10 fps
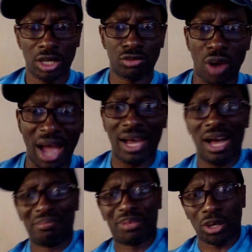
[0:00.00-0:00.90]
Well,
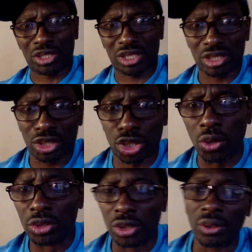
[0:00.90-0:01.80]
I've just
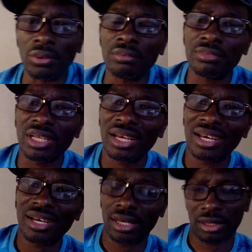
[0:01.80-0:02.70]
shown you
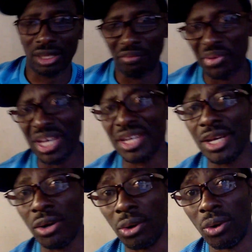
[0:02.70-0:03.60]
the
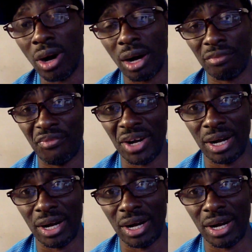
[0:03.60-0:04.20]
video of